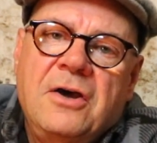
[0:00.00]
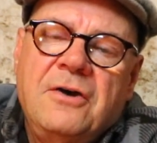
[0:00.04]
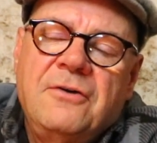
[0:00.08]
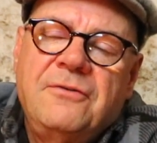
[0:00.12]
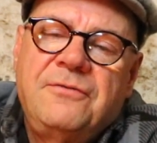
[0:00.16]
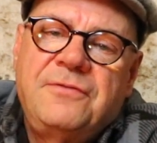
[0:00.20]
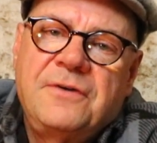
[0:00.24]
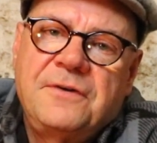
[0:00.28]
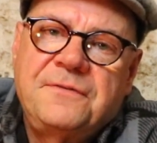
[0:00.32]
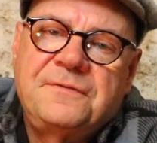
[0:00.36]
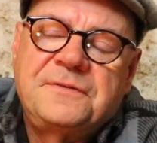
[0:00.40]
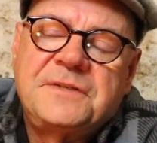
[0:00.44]

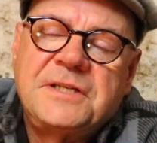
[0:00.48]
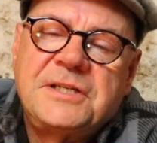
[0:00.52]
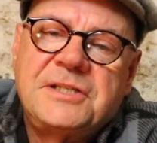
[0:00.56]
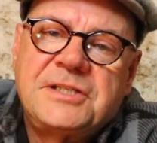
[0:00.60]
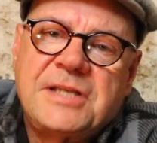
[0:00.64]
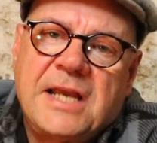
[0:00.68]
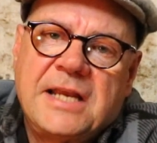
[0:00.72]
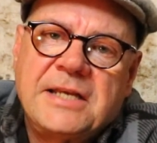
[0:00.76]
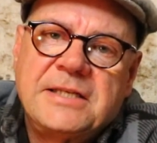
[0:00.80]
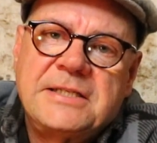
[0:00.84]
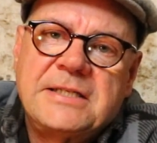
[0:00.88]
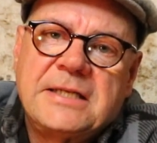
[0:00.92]
50
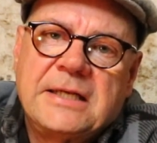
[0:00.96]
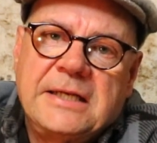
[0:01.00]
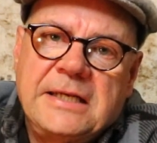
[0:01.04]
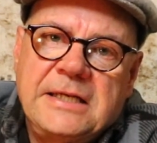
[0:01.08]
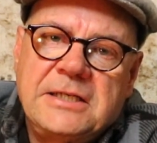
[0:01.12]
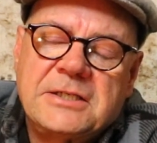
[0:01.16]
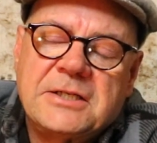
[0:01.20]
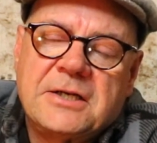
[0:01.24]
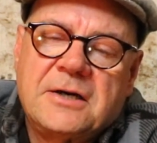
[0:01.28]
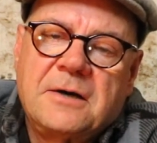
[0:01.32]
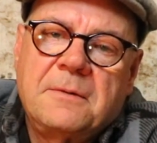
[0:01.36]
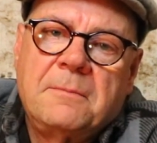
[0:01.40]

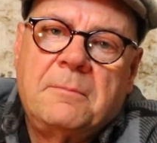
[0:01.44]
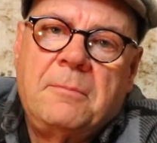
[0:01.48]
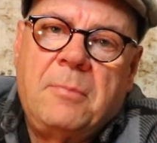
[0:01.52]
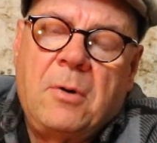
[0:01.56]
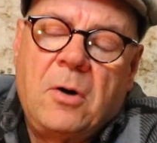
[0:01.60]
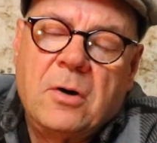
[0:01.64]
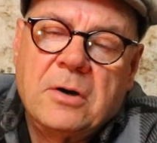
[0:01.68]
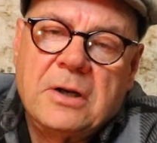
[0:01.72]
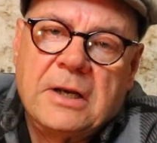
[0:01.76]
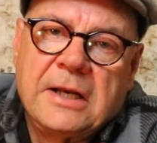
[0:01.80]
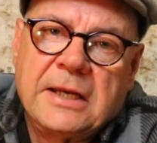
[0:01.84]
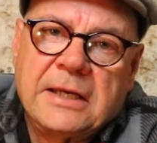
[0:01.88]
centilitre
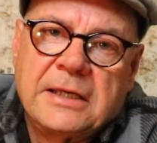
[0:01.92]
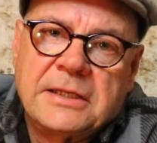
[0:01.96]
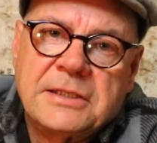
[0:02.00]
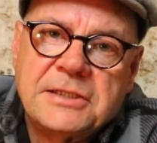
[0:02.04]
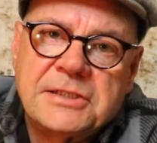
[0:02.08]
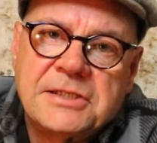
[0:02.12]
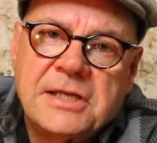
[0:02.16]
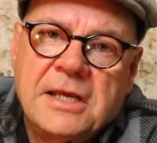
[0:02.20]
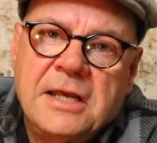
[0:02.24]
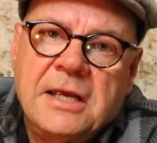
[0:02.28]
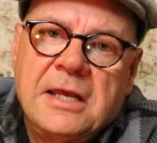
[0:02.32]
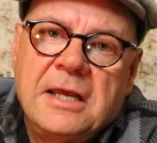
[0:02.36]

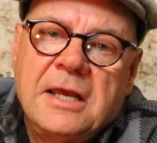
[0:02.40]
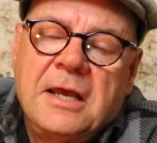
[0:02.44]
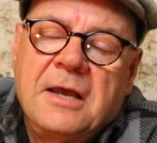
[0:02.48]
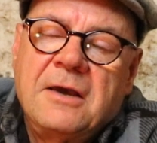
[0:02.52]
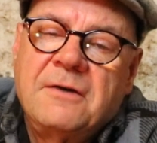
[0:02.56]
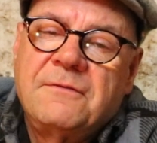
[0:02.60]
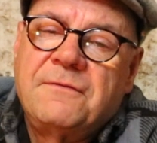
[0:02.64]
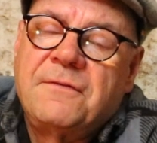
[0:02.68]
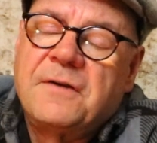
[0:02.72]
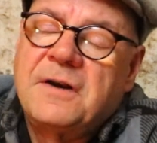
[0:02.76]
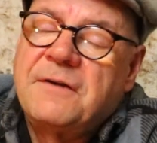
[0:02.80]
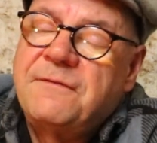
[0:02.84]
bottlings
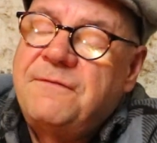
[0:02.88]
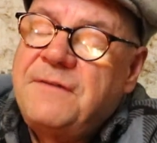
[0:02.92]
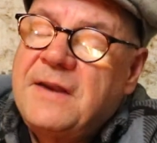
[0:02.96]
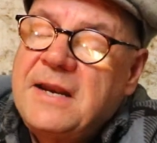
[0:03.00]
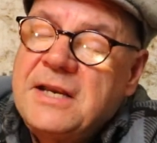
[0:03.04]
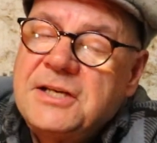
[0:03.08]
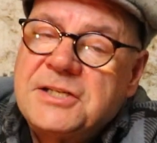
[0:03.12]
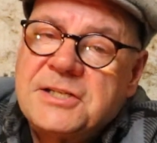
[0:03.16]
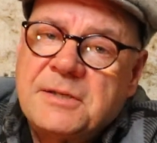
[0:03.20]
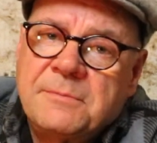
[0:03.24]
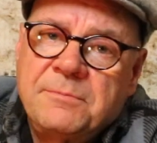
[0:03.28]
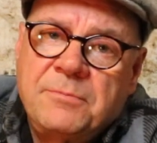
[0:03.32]
for a
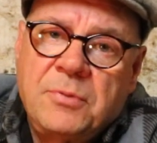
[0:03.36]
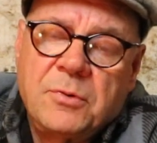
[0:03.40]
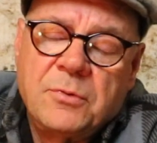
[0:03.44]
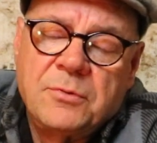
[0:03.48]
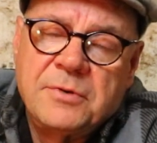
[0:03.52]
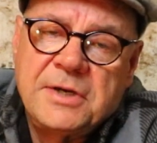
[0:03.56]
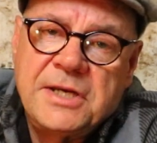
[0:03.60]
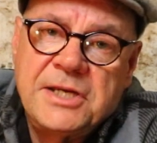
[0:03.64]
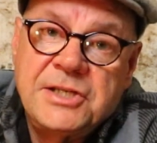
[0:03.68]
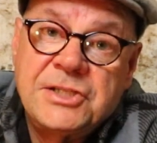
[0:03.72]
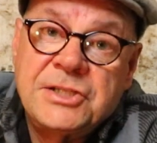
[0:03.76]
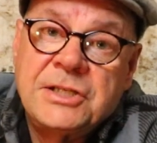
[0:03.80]
very simple
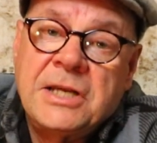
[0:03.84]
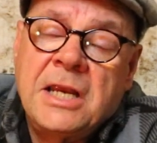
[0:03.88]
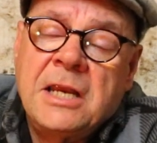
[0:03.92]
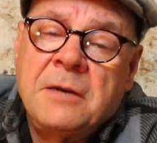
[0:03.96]
reason.